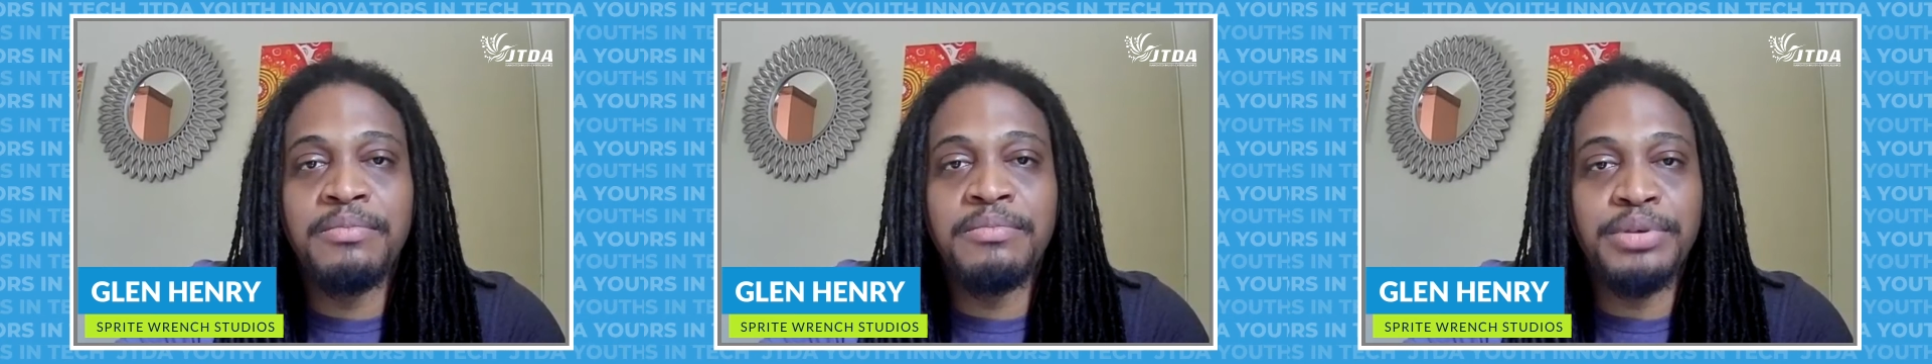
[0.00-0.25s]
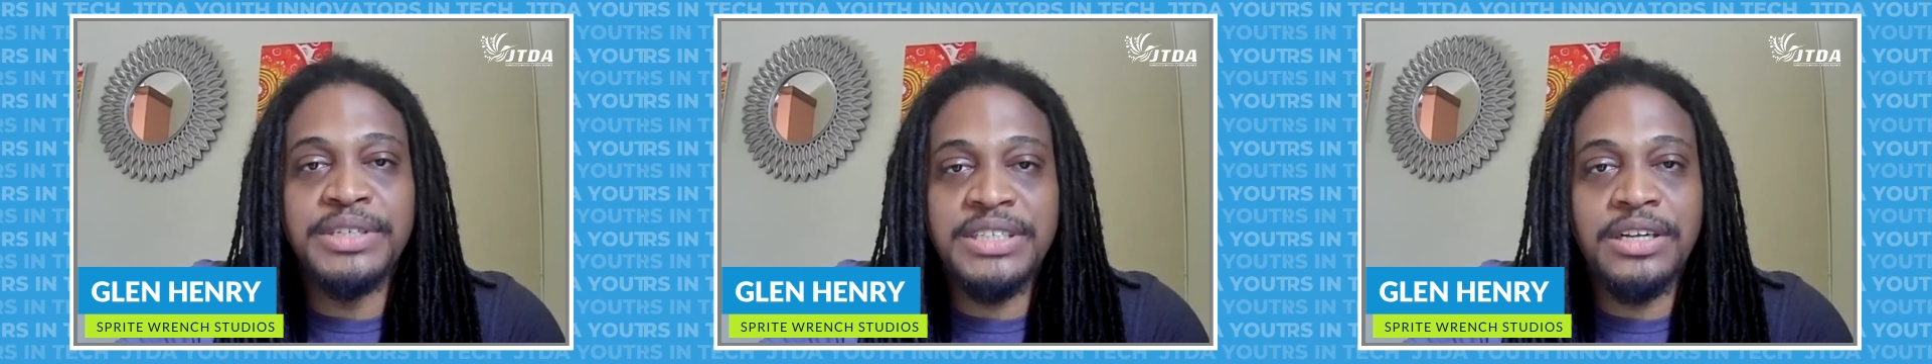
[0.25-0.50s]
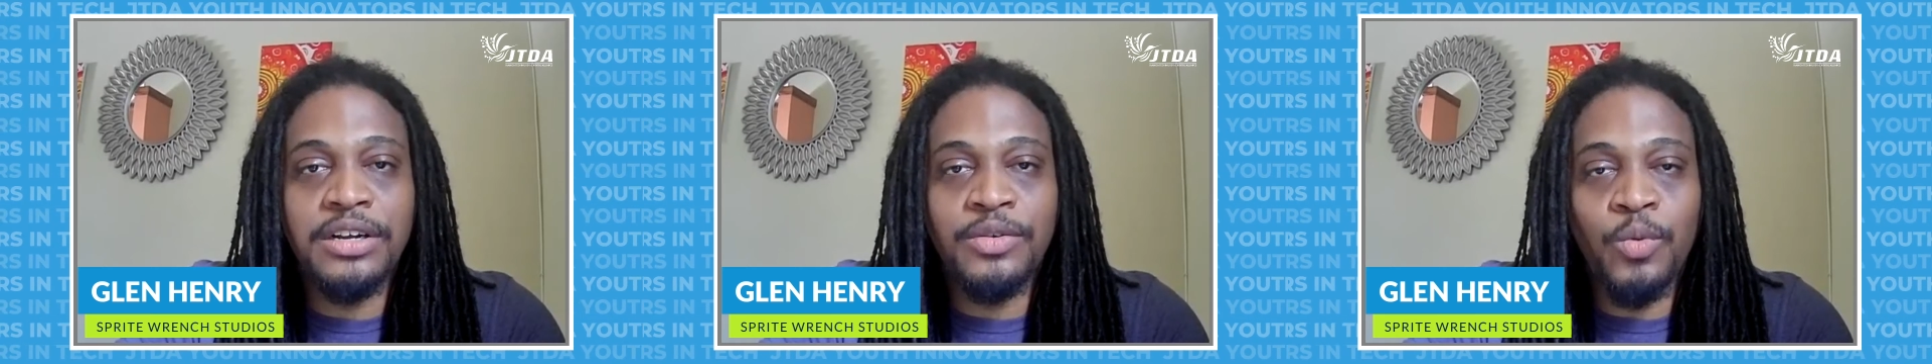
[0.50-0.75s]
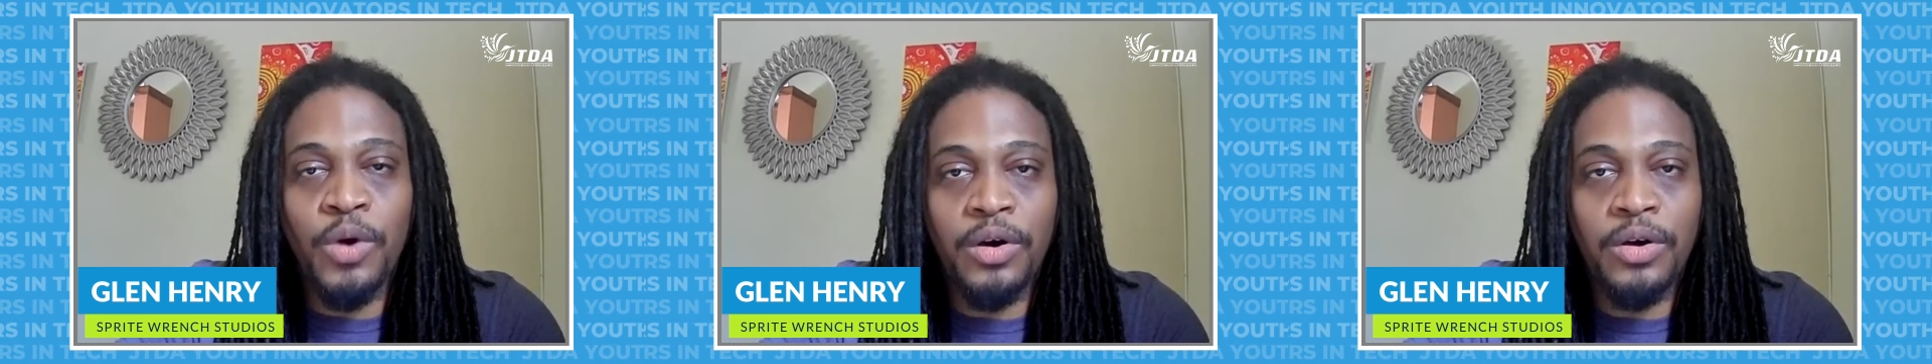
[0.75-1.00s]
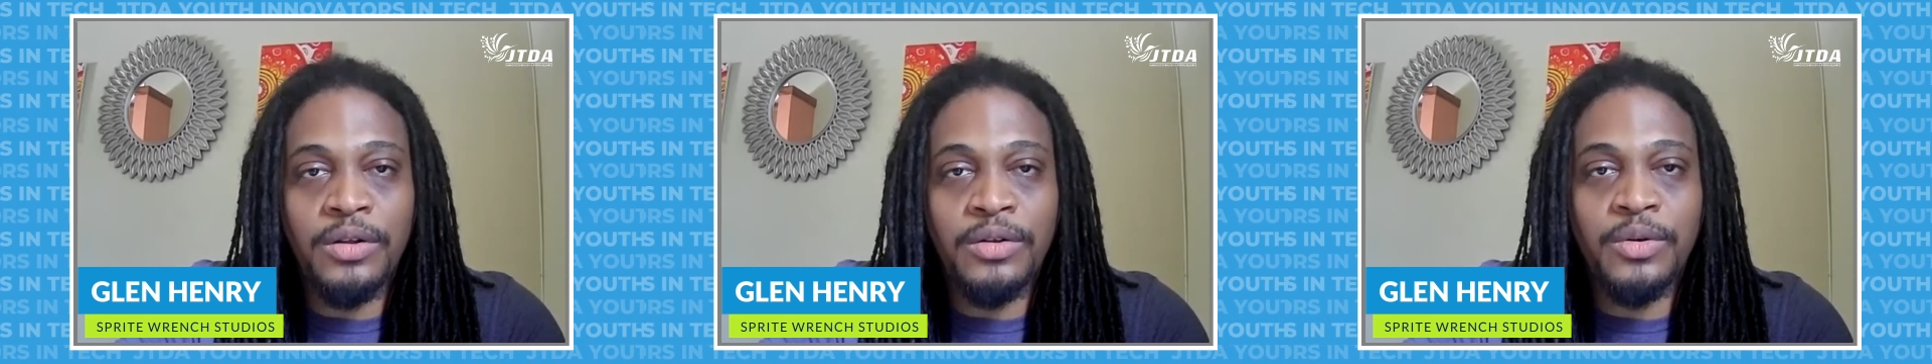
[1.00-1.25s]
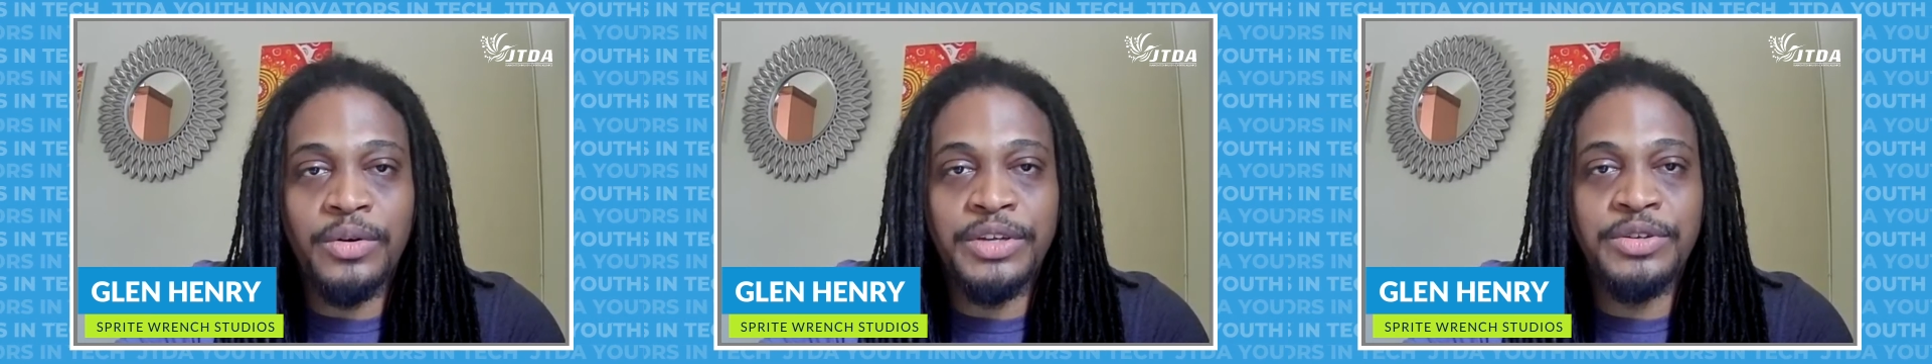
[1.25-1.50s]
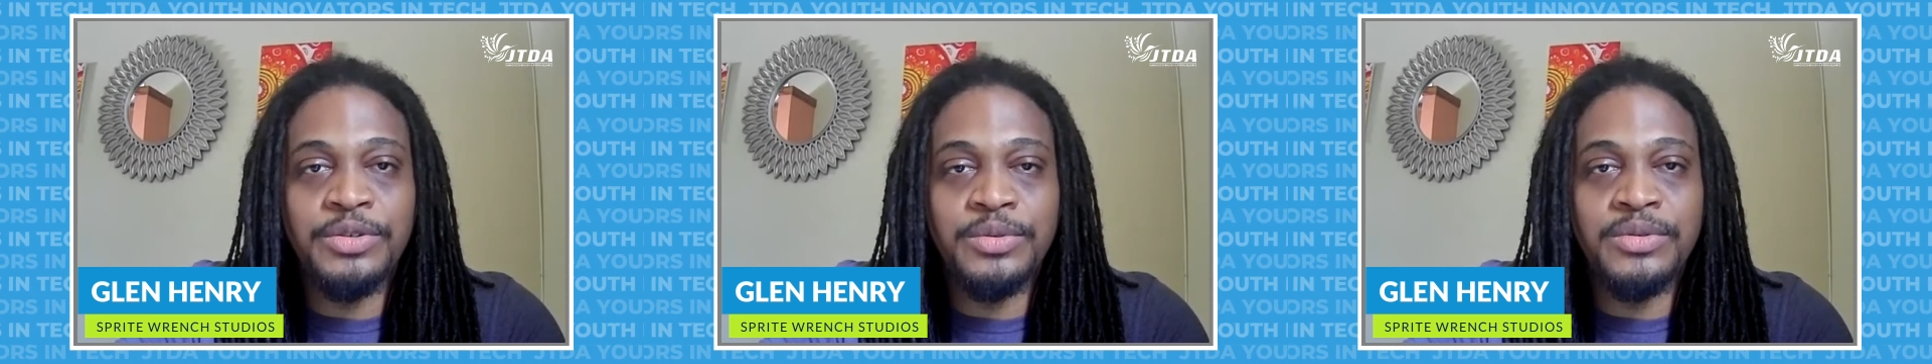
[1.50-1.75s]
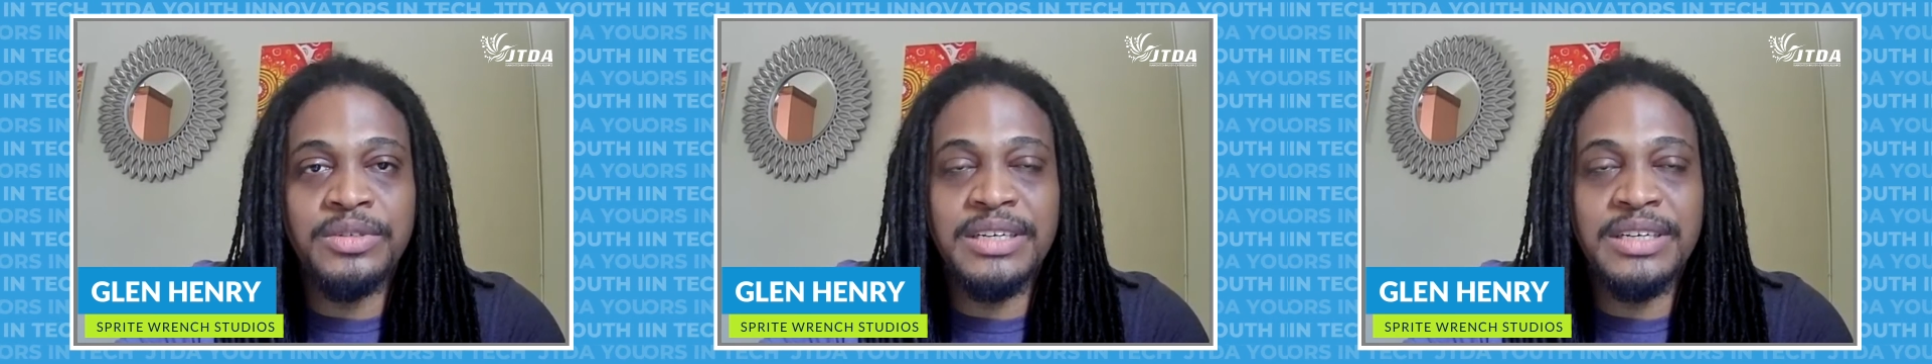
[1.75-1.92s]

printed on the wall, or you don't